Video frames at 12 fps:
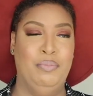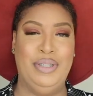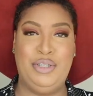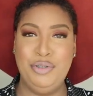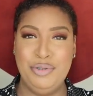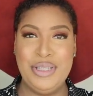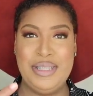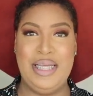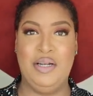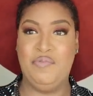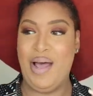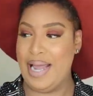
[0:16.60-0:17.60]
But you just
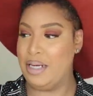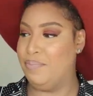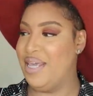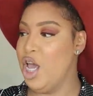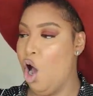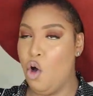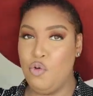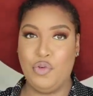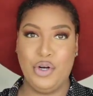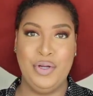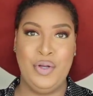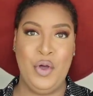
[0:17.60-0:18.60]
inviting me
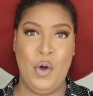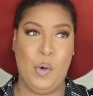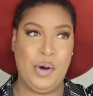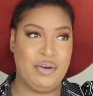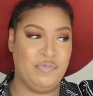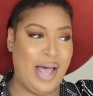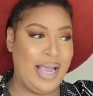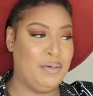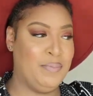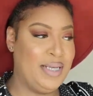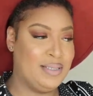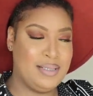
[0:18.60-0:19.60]
over or
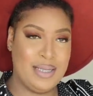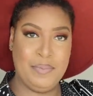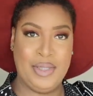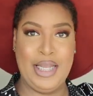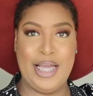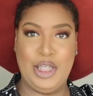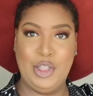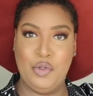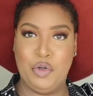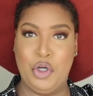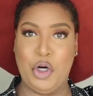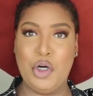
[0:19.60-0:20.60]
inviting me to something like a
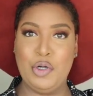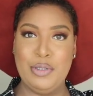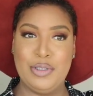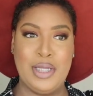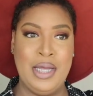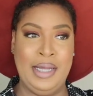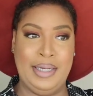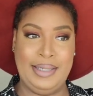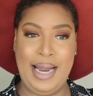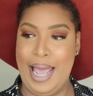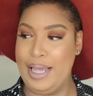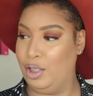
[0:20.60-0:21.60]
little girls'
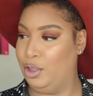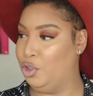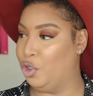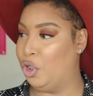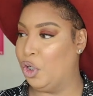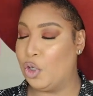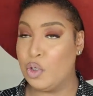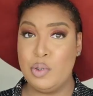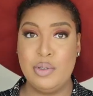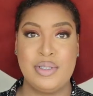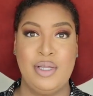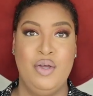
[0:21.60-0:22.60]
night, a little
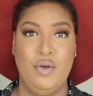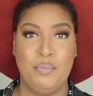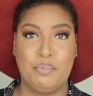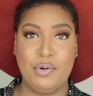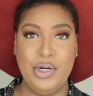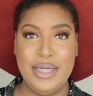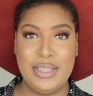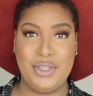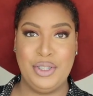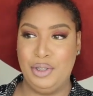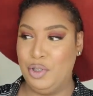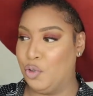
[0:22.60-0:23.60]
girls'
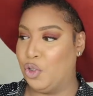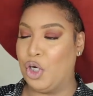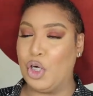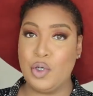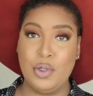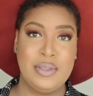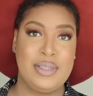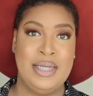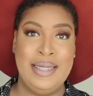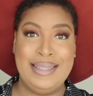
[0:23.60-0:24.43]
brunch, a little girls'